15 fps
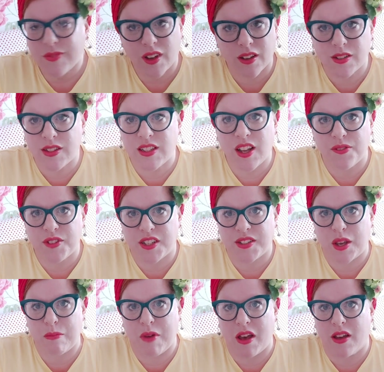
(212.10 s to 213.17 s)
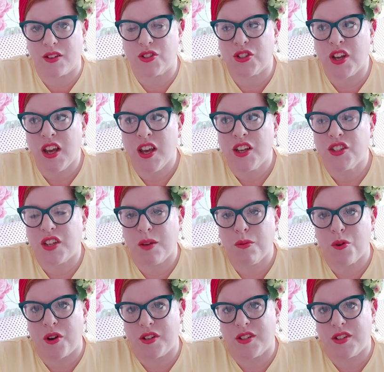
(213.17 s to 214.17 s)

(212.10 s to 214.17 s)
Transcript: I just loved it so much. She wore it